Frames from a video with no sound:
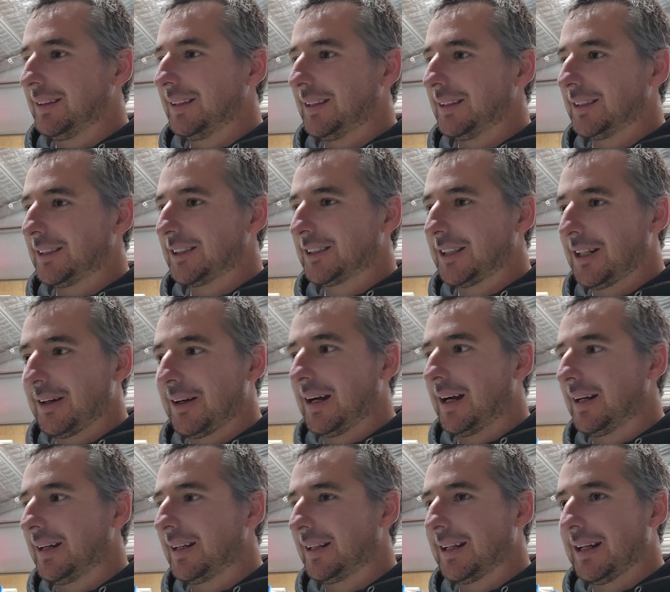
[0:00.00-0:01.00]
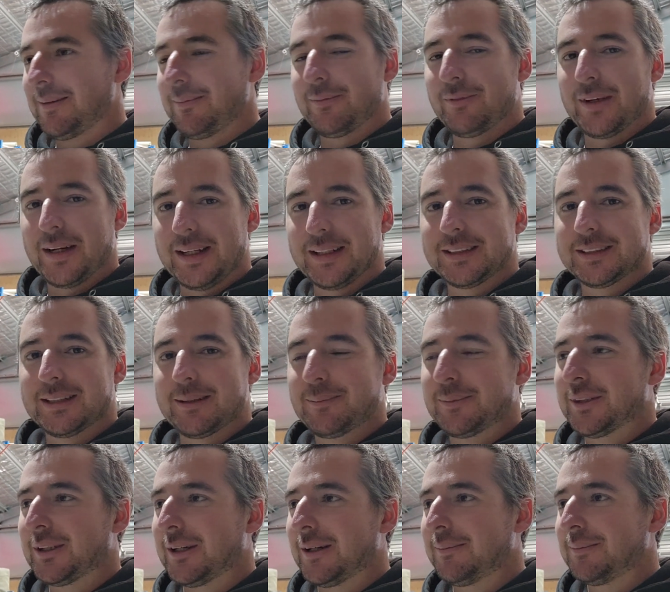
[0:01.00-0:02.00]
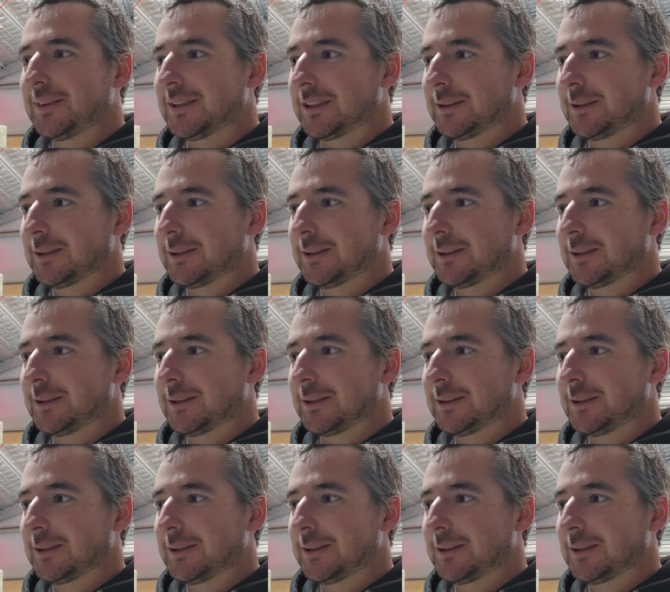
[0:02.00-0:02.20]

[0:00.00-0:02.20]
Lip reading: it's just so hard to keep them running sometimes,